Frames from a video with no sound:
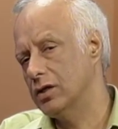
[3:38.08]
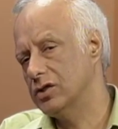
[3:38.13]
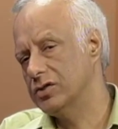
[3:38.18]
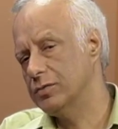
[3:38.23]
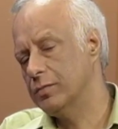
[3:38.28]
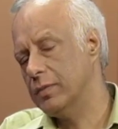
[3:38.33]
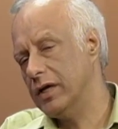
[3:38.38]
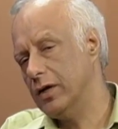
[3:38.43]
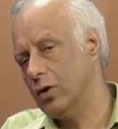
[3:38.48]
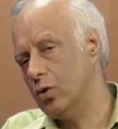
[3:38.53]

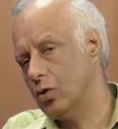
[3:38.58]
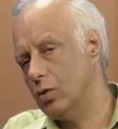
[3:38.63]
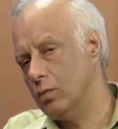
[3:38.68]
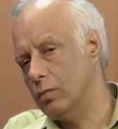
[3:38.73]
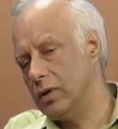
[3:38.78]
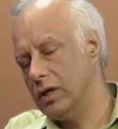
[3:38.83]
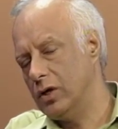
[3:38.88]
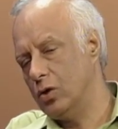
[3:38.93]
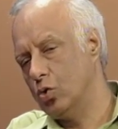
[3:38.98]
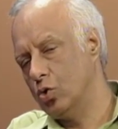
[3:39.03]
See, my
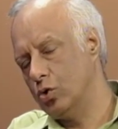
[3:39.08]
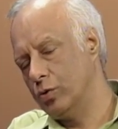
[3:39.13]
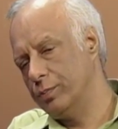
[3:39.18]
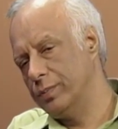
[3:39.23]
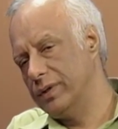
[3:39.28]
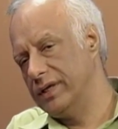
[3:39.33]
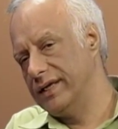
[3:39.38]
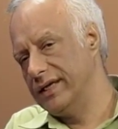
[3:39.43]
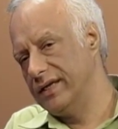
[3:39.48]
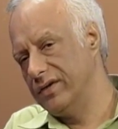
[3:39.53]

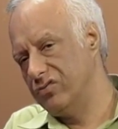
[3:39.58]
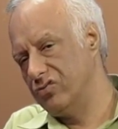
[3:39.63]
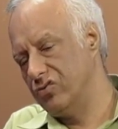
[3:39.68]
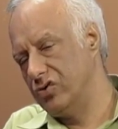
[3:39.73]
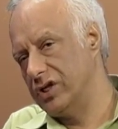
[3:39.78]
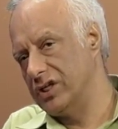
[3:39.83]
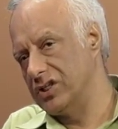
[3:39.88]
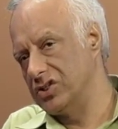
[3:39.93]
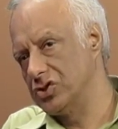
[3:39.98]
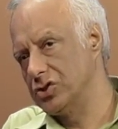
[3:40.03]
own
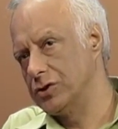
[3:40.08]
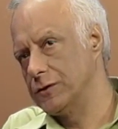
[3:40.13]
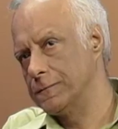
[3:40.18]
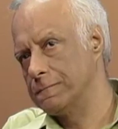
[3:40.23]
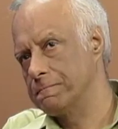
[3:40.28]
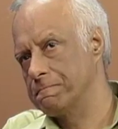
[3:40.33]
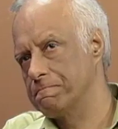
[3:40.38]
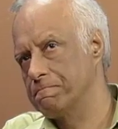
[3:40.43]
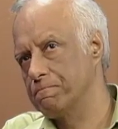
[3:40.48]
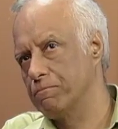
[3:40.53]
belief is,
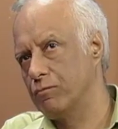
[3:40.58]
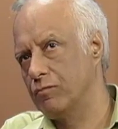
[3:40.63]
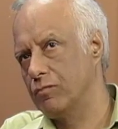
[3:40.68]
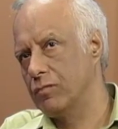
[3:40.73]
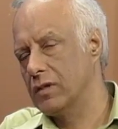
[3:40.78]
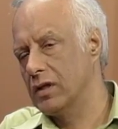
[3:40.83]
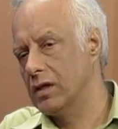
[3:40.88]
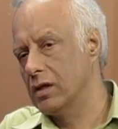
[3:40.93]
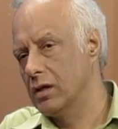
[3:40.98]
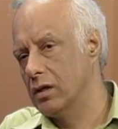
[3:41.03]

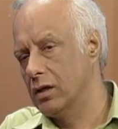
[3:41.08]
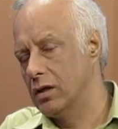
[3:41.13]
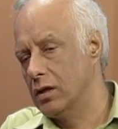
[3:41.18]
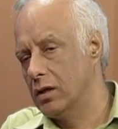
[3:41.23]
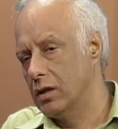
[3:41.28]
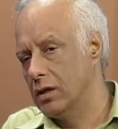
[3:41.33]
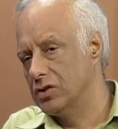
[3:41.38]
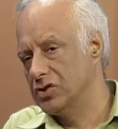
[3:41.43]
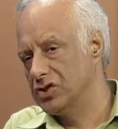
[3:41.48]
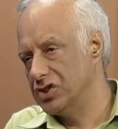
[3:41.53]

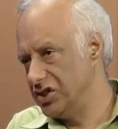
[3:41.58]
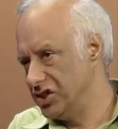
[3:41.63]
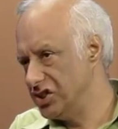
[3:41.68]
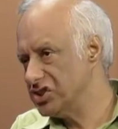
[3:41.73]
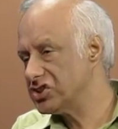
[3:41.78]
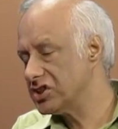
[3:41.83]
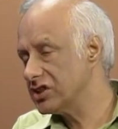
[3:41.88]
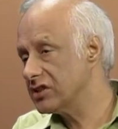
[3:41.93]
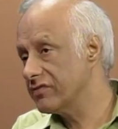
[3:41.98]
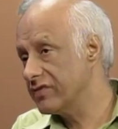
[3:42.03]
see,
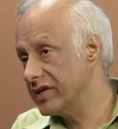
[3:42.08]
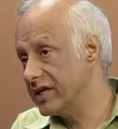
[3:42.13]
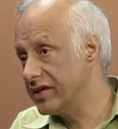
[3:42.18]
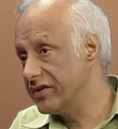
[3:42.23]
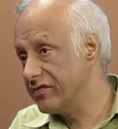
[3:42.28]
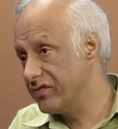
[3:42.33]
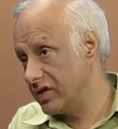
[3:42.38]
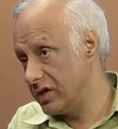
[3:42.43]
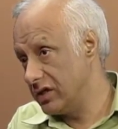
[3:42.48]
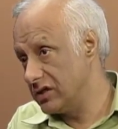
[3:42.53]
history is a very
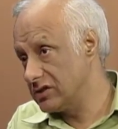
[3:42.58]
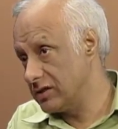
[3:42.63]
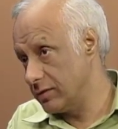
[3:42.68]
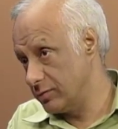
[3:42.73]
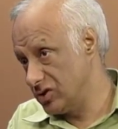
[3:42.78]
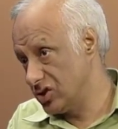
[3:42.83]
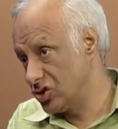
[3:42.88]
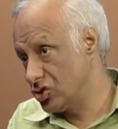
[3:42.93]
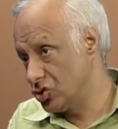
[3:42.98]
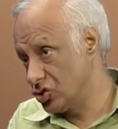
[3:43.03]
difficult
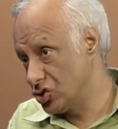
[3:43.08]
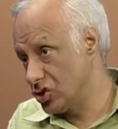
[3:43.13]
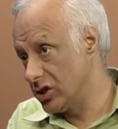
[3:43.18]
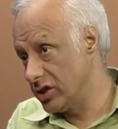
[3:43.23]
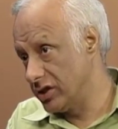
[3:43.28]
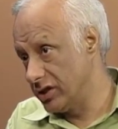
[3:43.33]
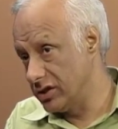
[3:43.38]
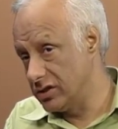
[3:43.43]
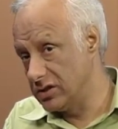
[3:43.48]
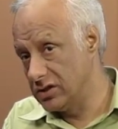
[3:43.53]
subject to
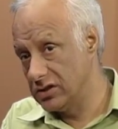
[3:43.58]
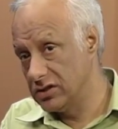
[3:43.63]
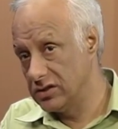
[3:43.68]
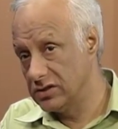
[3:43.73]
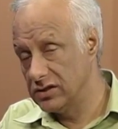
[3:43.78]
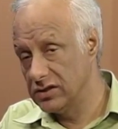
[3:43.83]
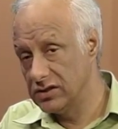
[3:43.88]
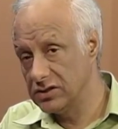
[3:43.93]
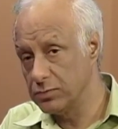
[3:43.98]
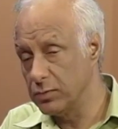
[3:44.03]
study.
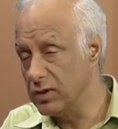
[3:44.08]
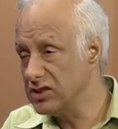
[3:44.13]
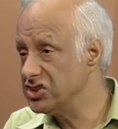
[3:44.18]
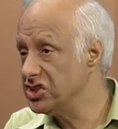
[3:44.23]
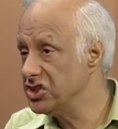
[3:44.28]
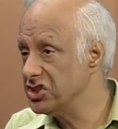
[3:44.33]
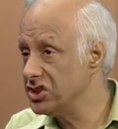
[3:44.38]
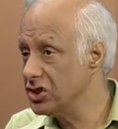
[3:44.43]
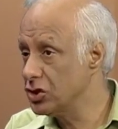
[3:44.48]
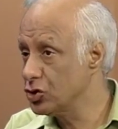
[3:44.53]
It's
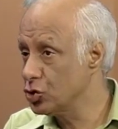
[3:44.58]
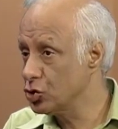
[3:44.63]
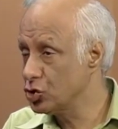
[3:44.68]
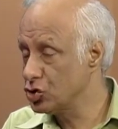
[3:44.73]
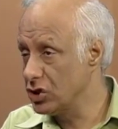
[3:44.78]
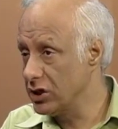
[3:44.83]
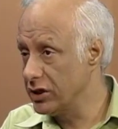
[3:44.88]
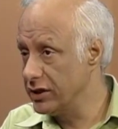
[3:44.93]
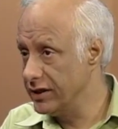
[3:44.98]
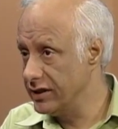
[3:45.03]
much easier to
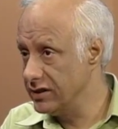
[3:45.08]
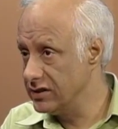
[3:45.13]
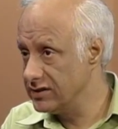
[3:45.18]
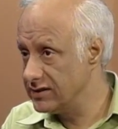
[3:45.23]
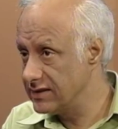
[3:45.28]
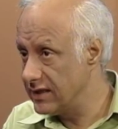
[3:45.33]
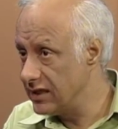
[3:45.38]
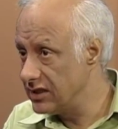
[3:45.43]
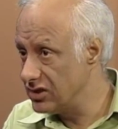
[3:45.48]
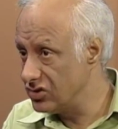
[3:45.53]
study
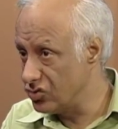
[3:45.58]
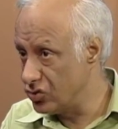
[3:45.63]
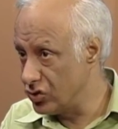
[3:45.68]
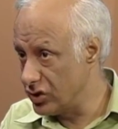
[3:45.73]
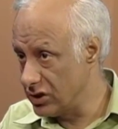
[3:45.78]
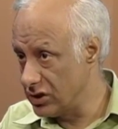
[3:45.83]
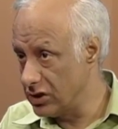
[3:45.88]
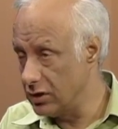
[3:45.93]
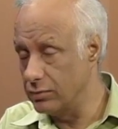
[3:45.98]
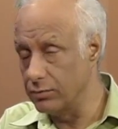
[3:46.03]
science,
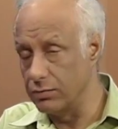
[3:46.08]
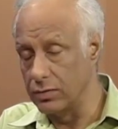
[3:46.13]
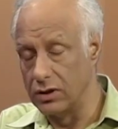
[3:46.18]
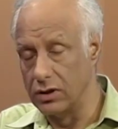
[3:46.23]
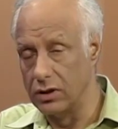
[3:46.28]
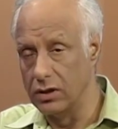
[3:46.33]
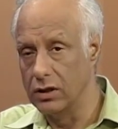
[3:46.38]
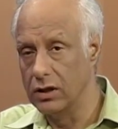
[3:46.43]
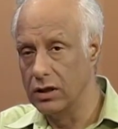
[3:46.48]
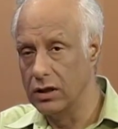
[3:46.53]
for
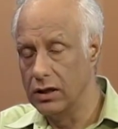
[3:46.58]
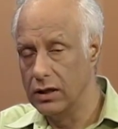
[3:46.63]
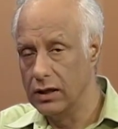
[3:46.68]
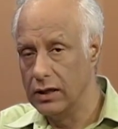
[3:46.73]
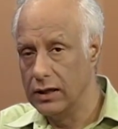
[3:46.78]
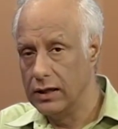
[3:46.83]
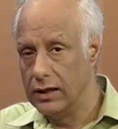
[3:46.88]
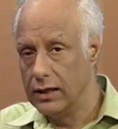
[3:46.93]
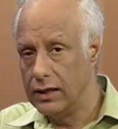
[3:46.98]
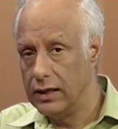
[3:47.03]
example.
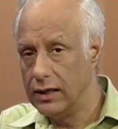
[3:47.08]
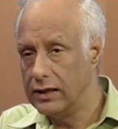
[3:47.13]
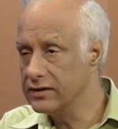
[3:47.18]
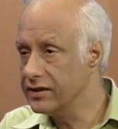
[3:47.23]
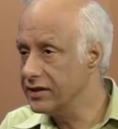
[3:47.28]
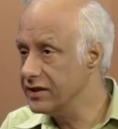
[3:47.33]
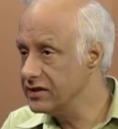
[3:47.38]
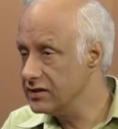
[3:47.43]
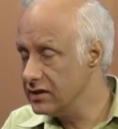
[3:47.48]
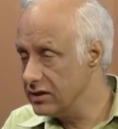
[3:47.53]

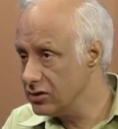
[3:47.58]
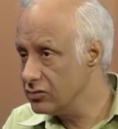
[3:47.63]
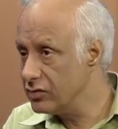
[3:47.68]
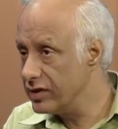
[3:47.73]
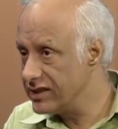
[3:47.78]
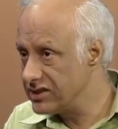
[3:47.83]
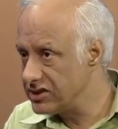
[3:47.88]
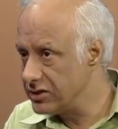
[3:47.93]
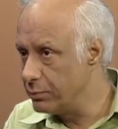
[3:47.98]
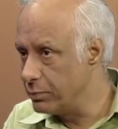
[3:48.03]
And the reason is
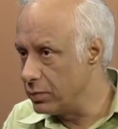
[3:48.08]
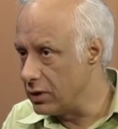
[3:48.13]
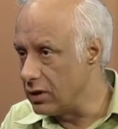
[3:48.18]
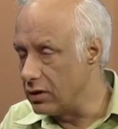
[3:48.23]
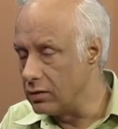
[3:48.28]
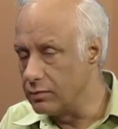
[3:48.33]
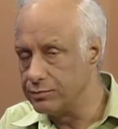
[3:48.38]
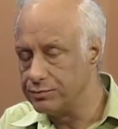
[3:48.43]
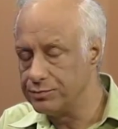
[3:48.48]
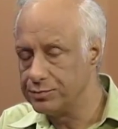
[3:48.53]
very simple.